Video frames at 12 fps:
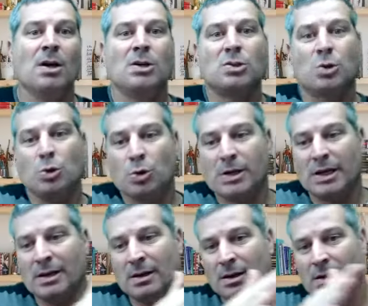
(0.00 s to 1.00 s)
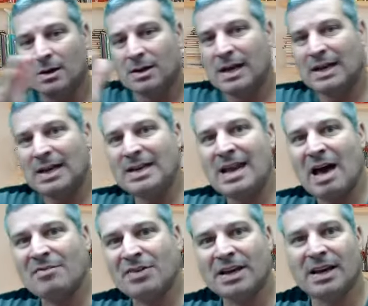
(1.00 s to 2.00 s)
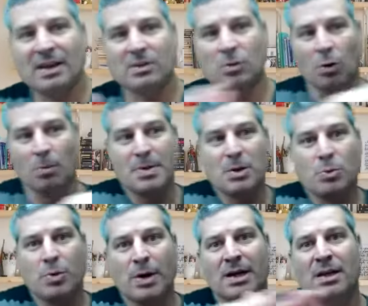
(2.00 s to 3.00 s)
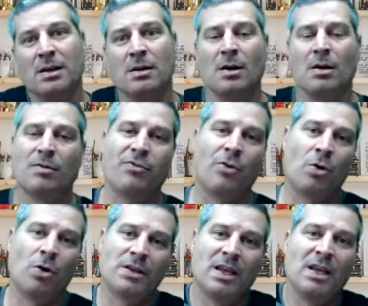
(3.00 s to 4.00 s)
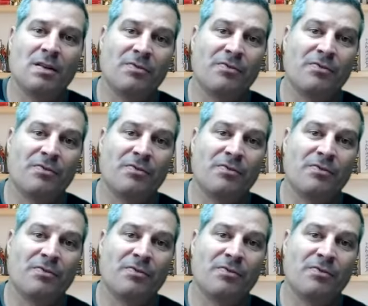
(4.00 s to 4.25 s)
so you can kind of navigate or be ready for the